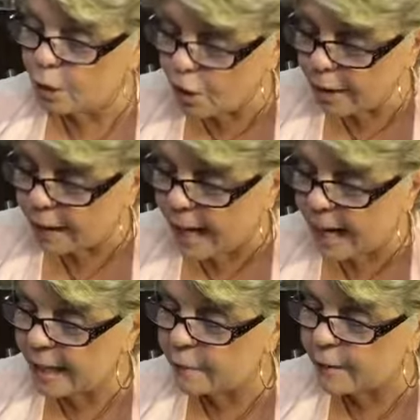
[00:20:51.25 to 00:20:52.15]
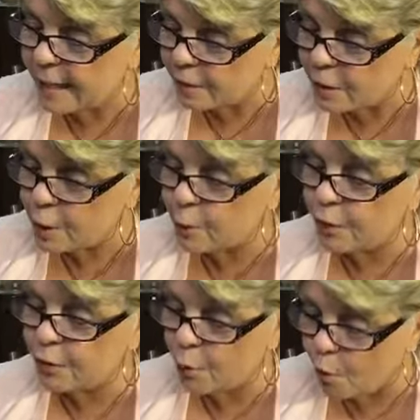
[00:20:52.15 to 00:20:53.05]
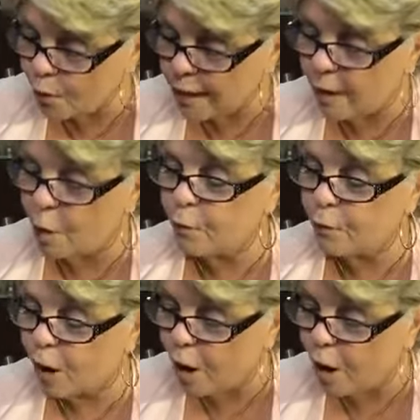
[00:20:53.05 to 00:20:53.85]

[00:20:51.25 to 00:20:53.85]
Look, I have given you authority over